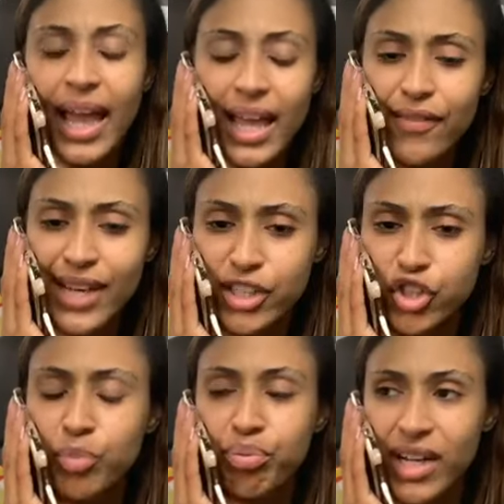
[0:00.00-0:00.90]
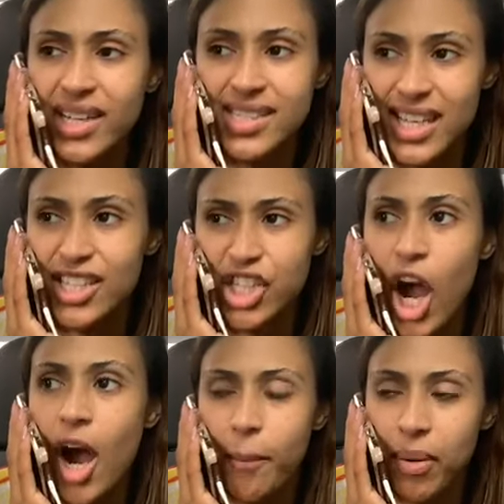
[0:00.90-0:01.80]
Even as you bring us into
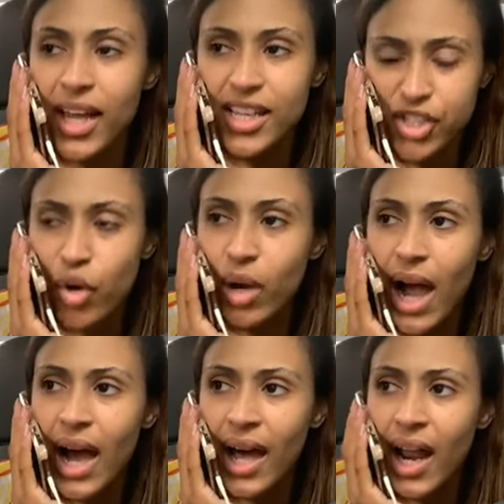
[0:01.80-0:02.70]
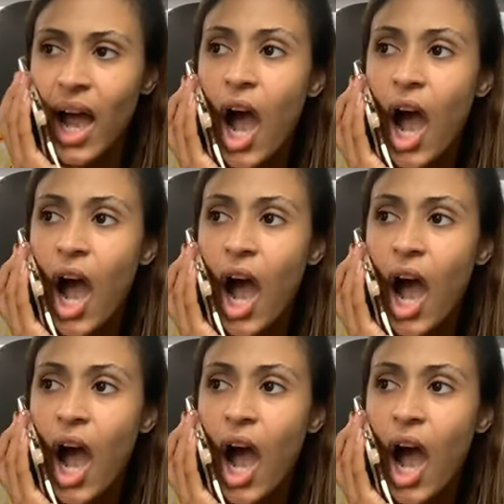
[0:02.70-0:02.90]
our place, oh God.